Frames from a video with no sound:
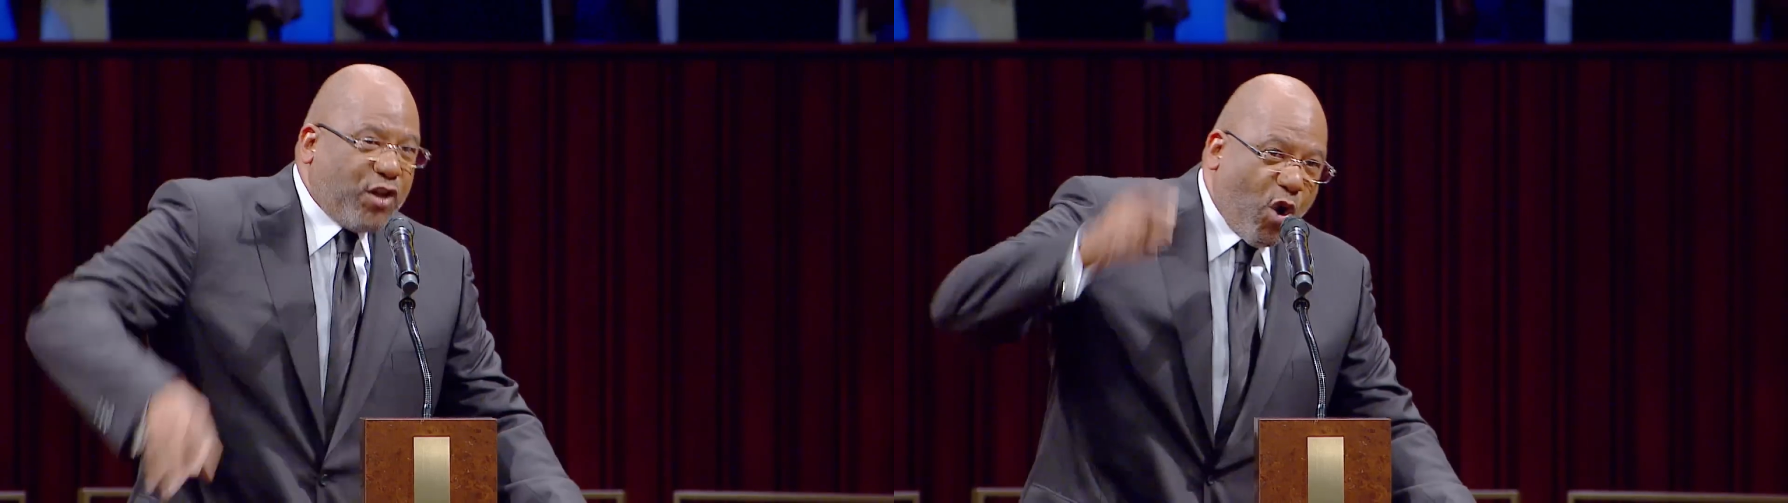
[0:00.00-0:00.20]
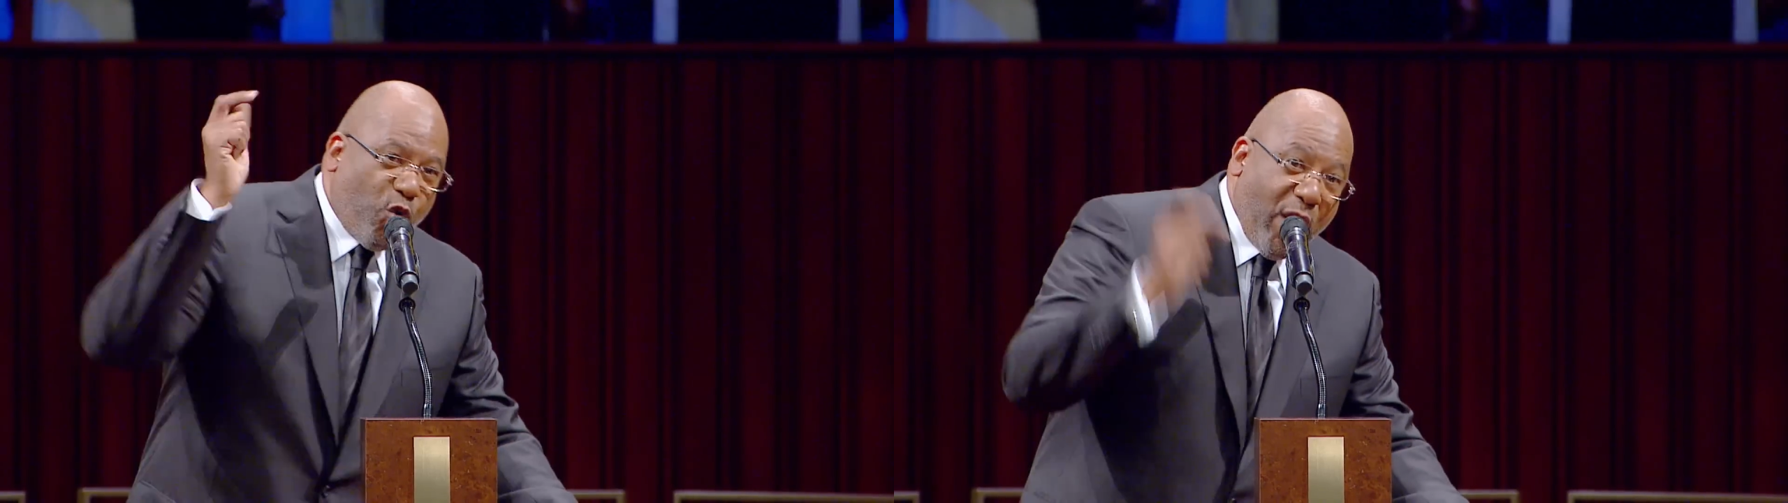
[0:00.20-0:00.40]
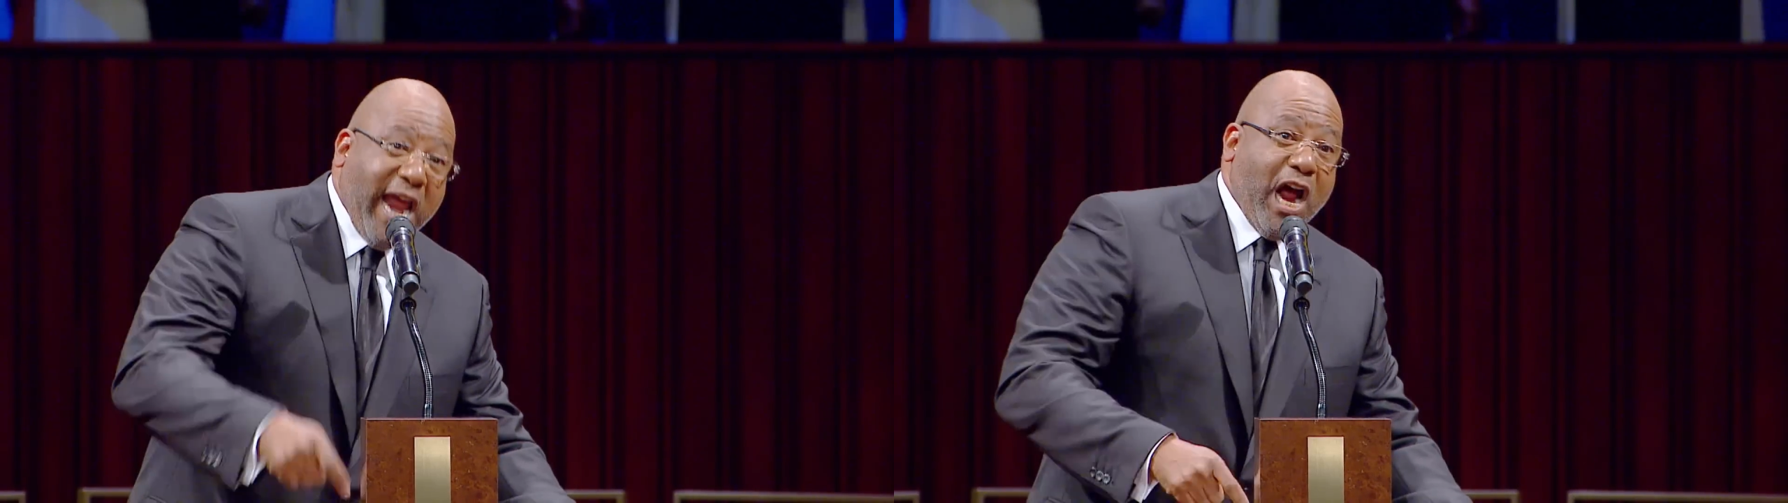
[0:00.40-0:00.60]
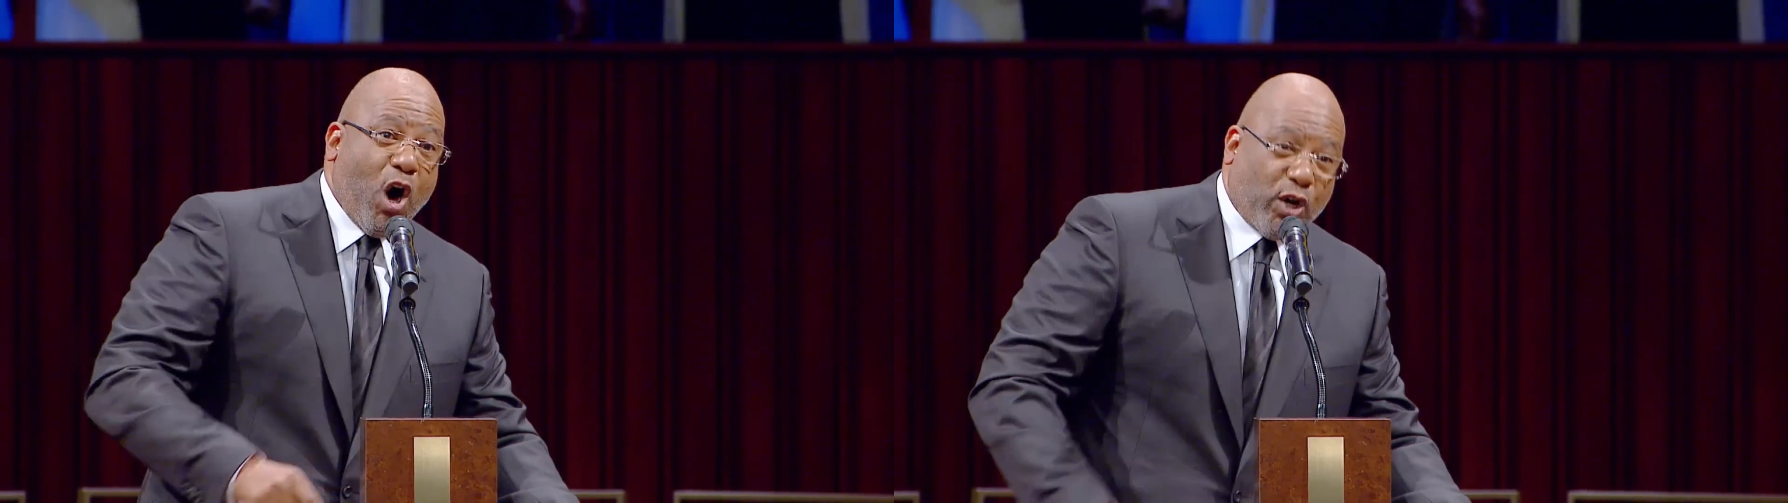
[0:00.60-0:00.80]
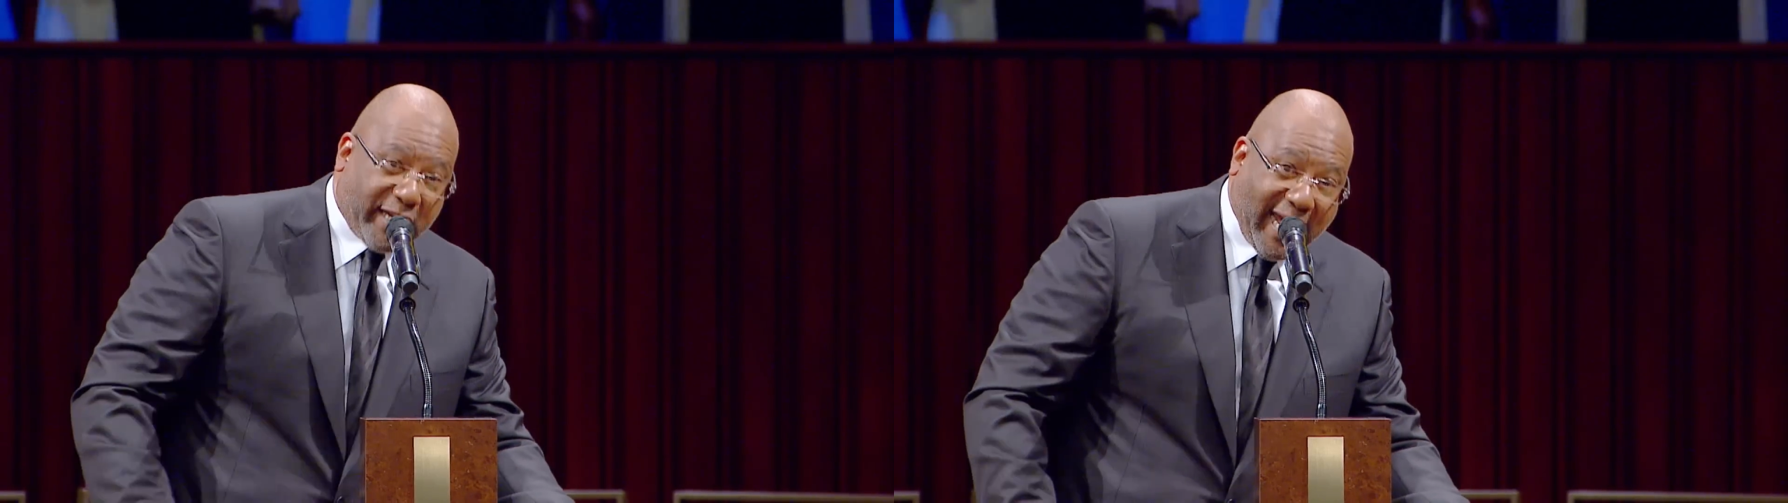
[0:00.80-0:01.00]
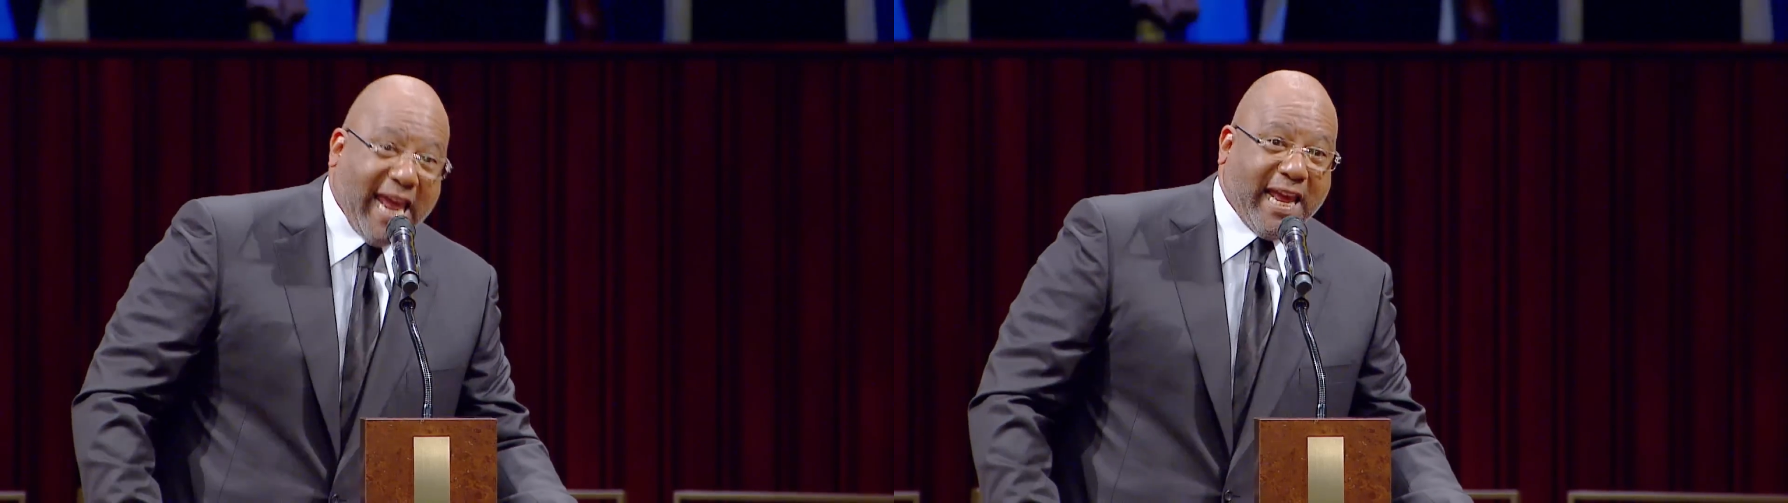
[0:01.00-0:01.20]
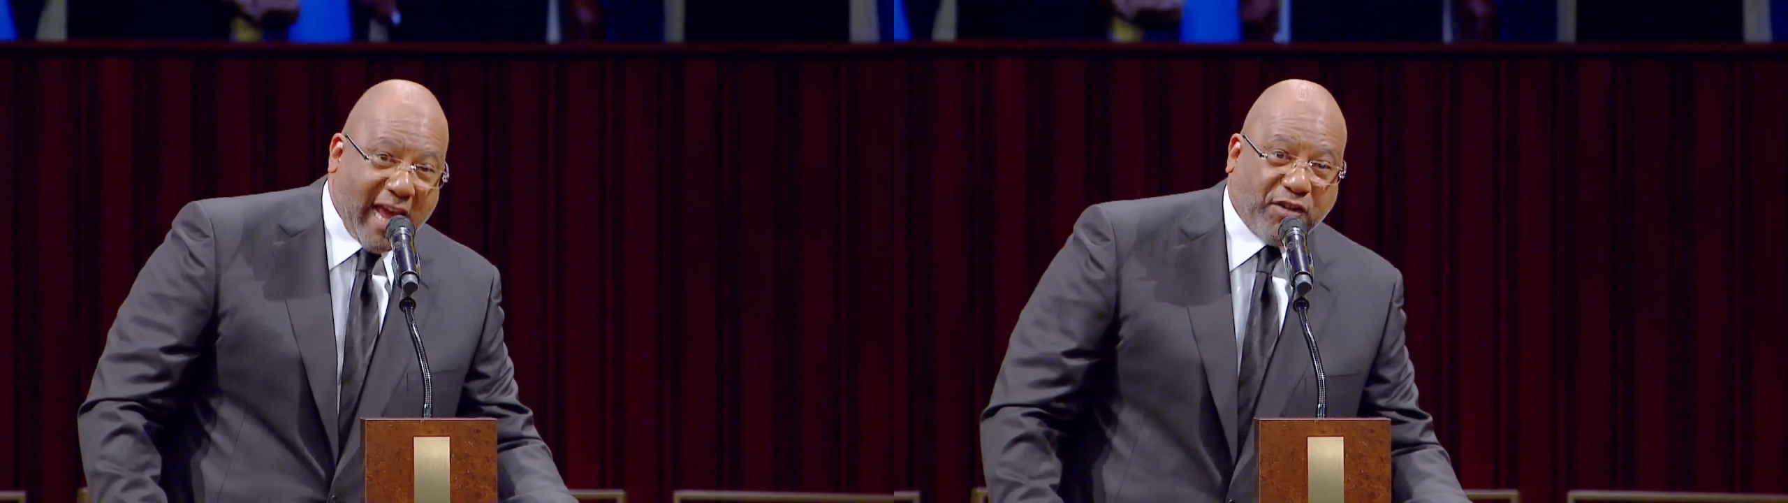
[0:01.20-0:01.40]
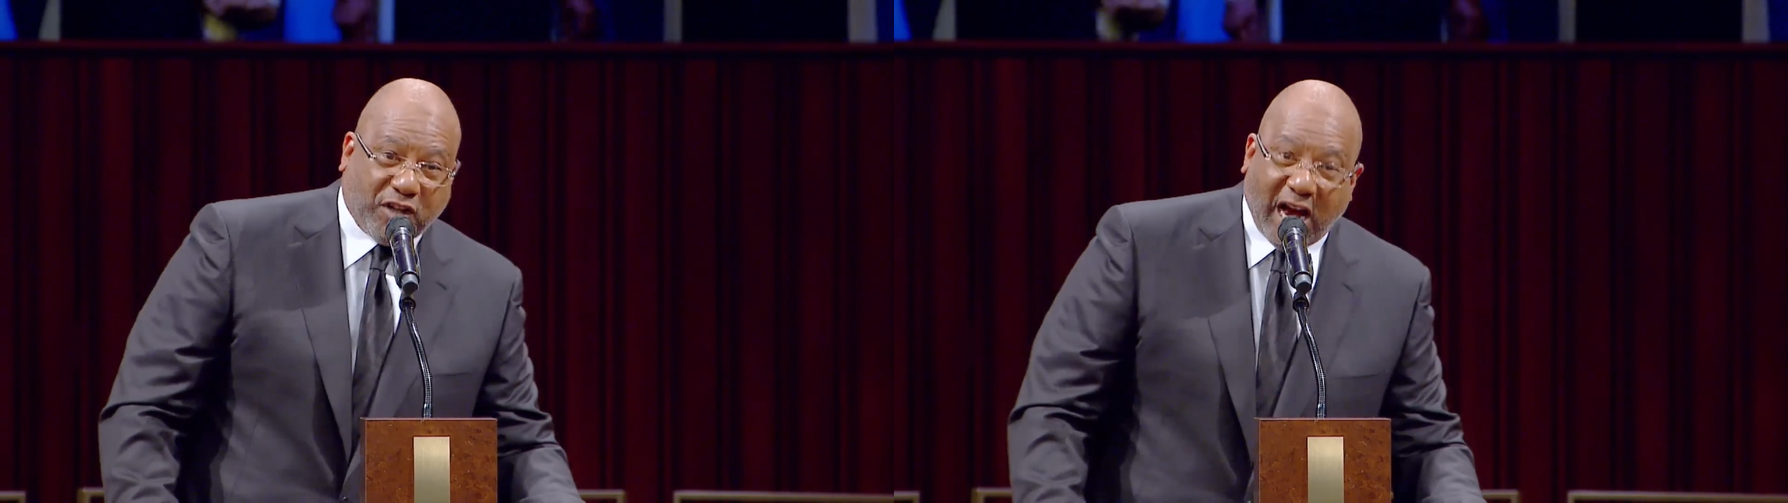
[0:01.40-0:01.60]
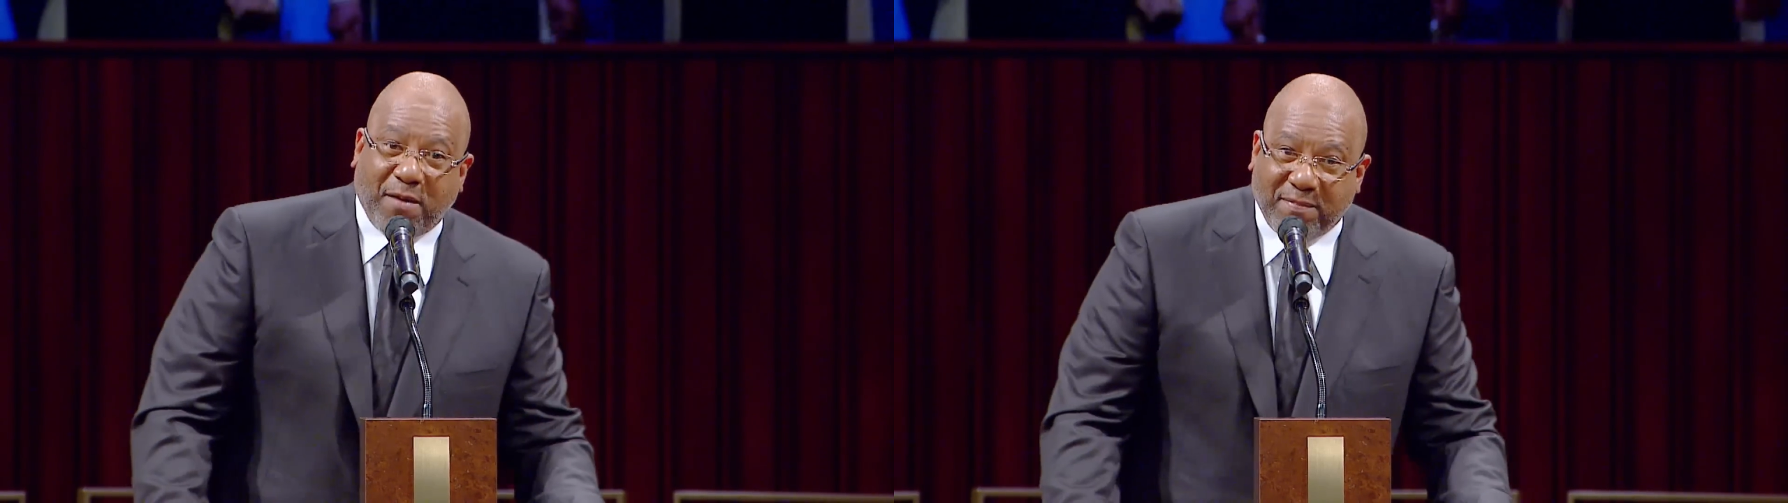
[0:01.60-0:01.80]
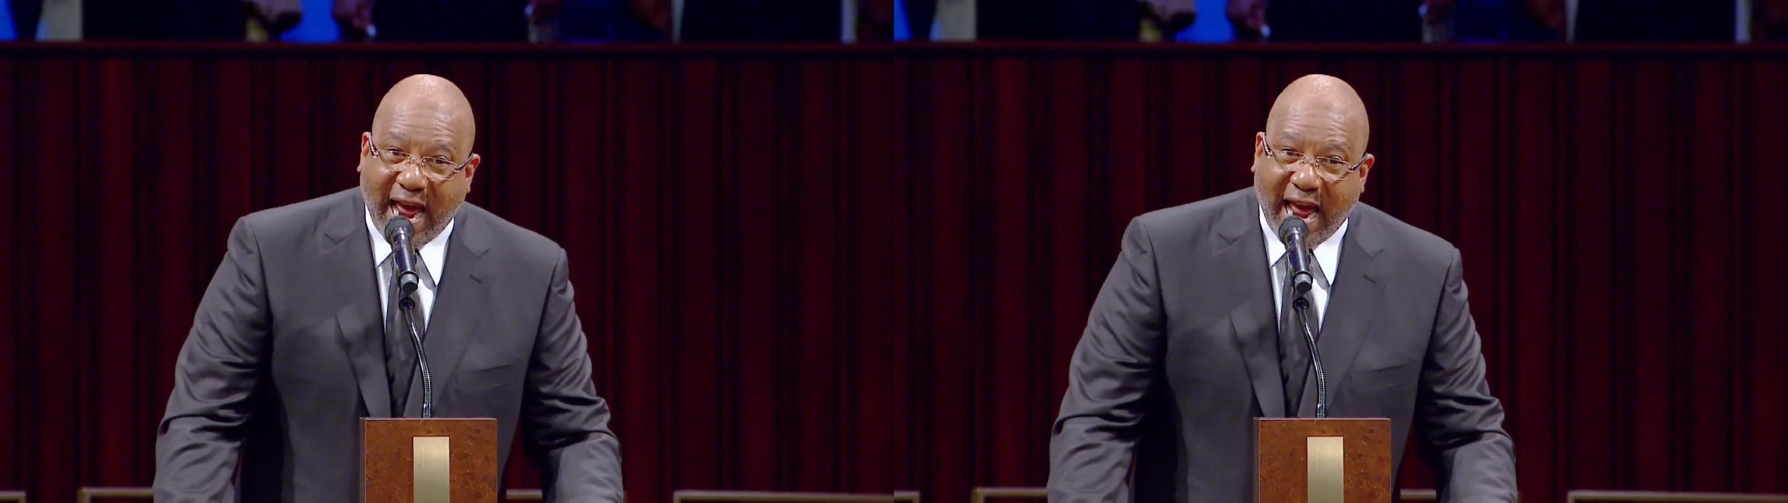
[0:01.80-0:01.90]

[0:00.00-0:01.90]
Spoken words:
the real king has come